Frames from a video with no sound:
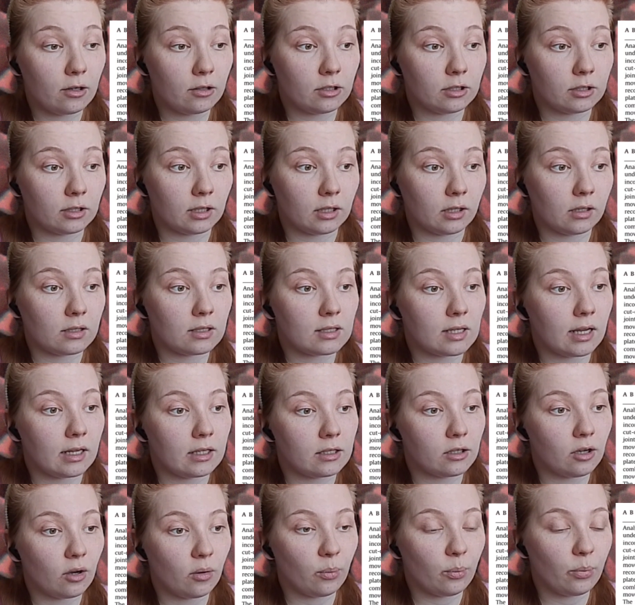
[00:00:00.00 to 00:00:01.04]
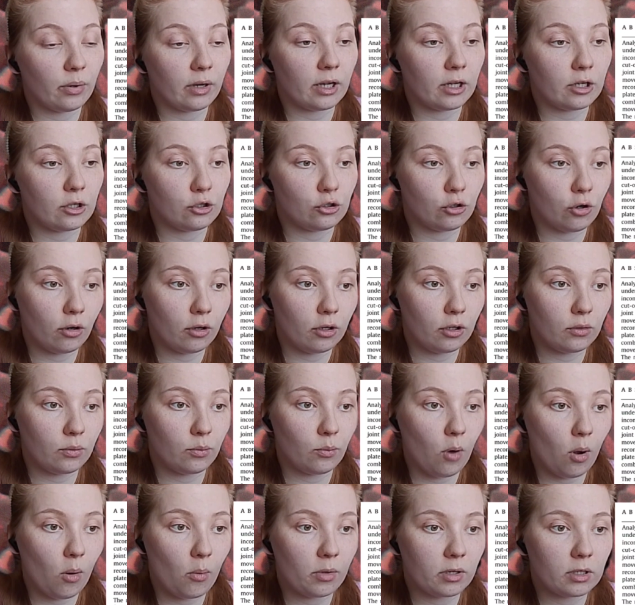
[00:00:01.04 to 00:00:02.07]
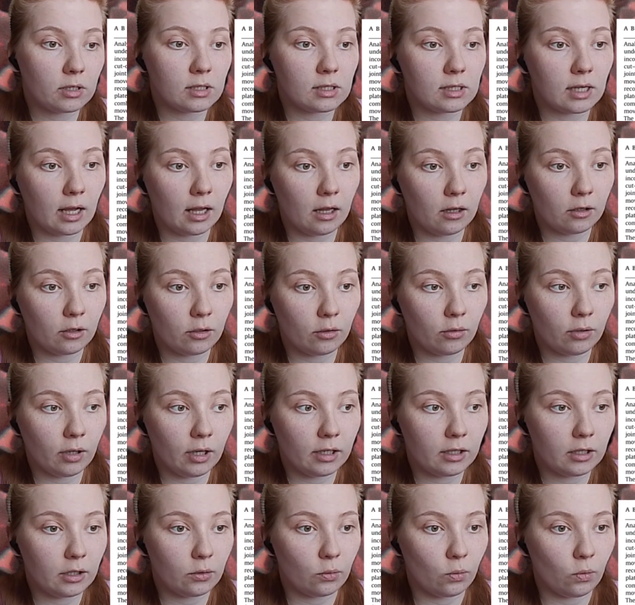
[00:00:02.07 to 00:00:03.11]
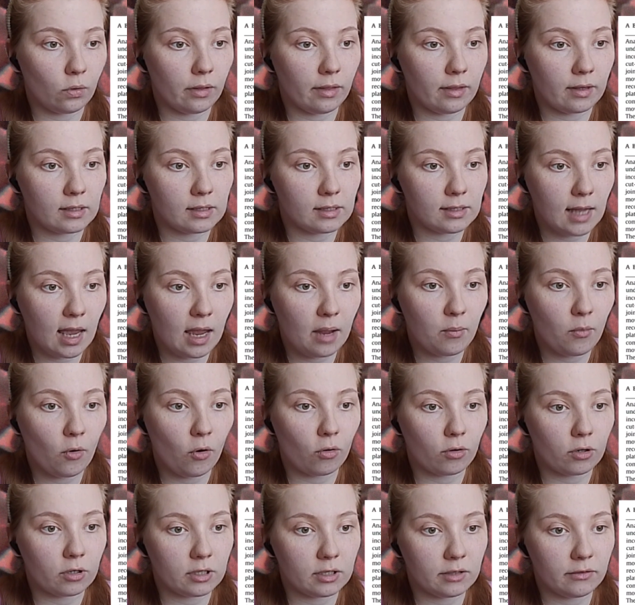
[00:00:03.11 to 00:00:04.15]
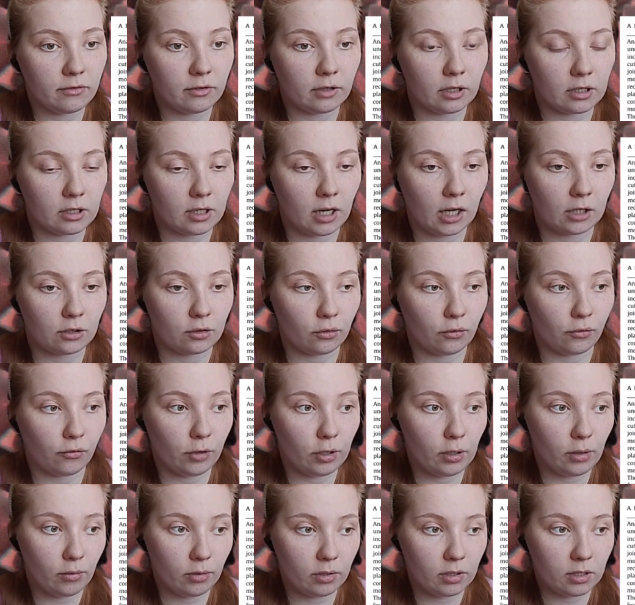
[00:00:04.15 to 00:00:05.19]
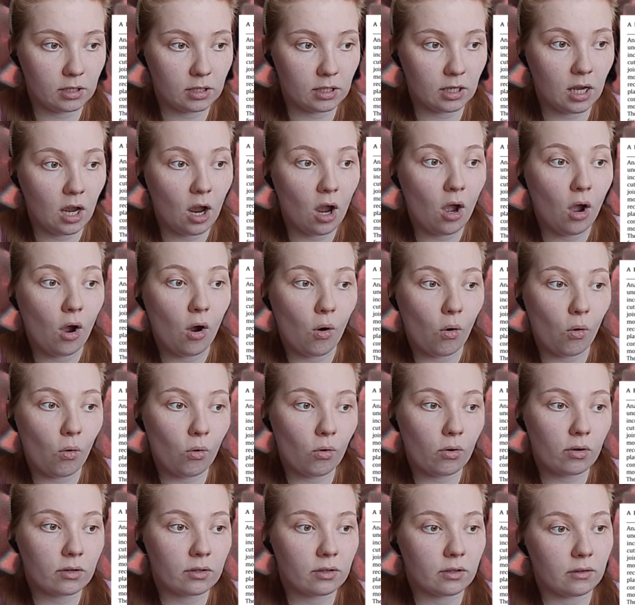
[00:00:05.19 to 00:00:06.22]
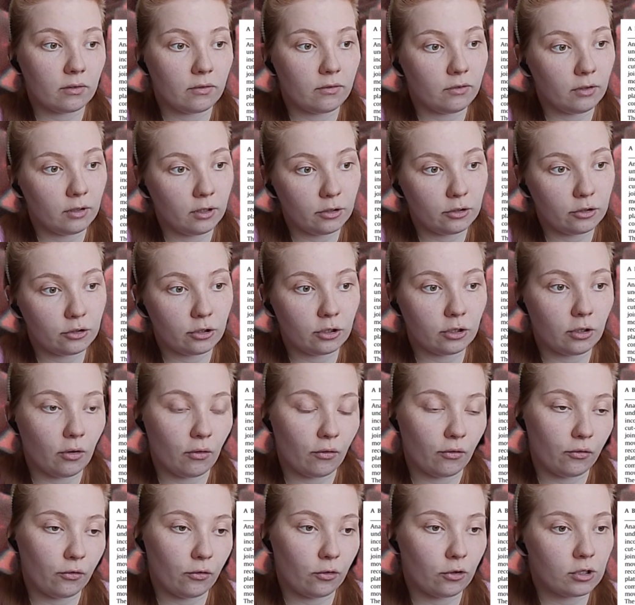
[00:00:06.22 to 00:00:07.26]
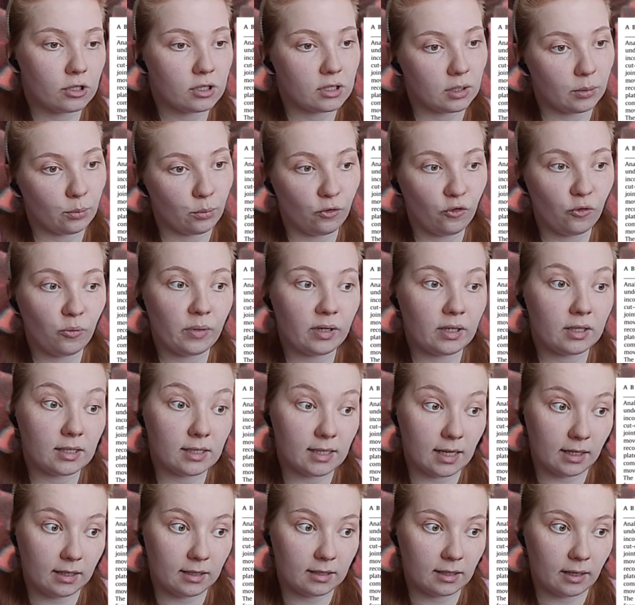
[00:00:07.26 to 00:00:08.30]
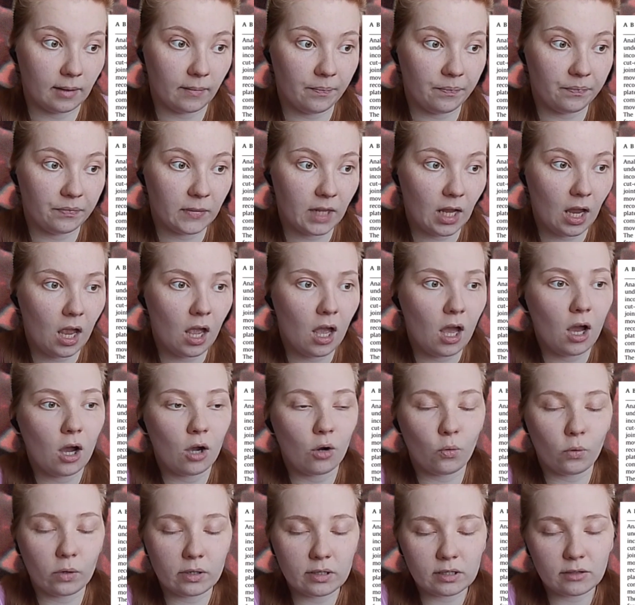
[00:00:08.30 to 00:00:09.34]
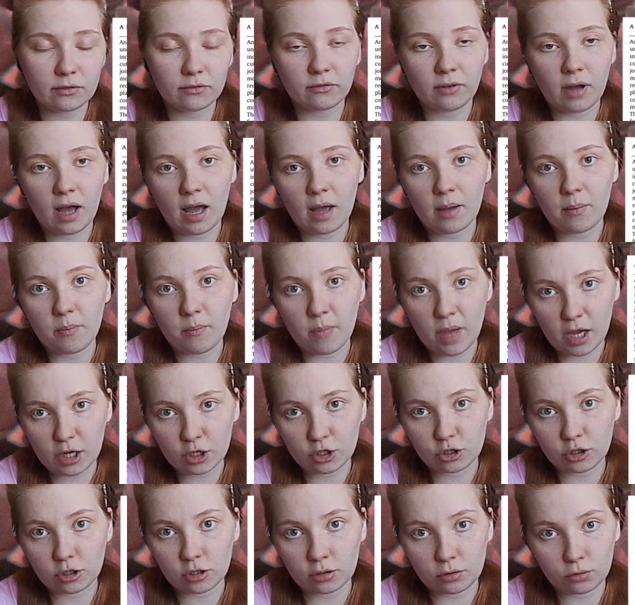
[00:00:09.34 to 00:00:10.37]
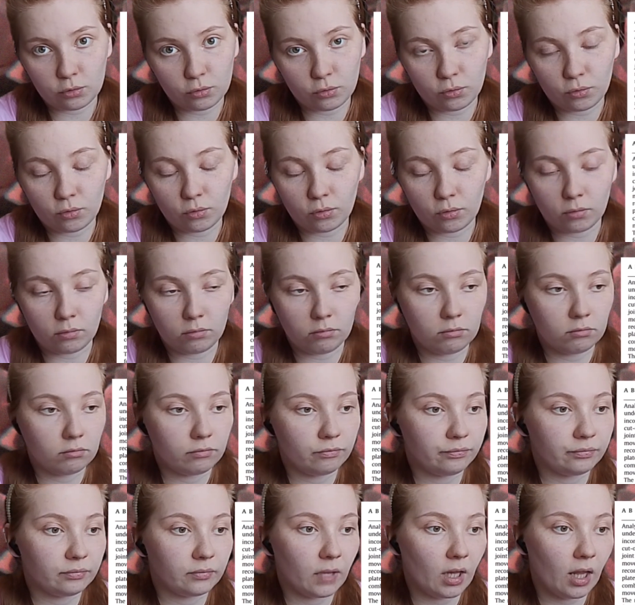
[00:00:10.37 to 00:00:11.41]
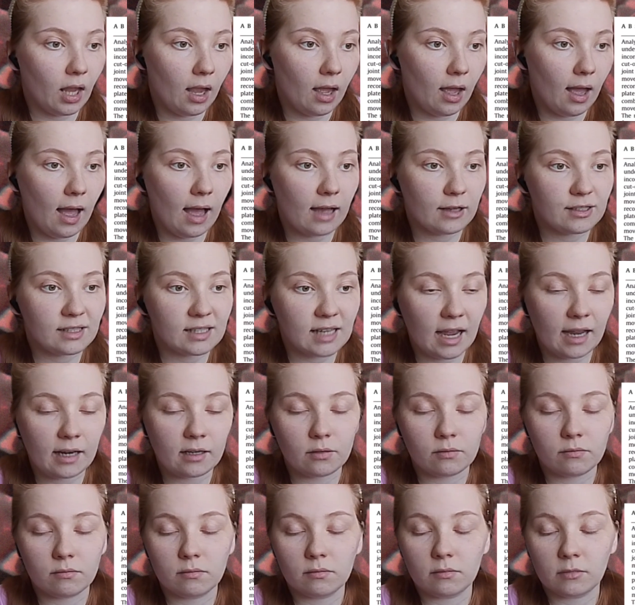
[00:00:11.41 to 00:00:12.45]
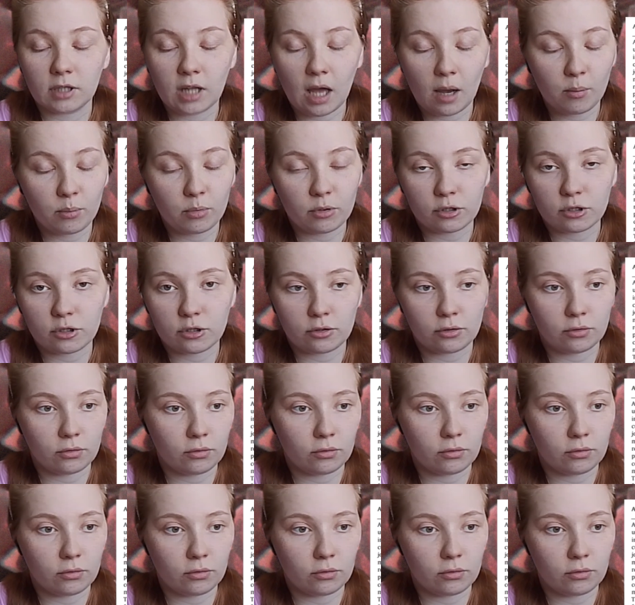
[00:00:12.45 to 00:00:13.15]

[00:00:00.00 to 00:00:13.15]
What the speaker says: this sentence warns, if you filter motion and force data at different rates, the equations become unbalanced and the results, like joint moments, may become inaccurate.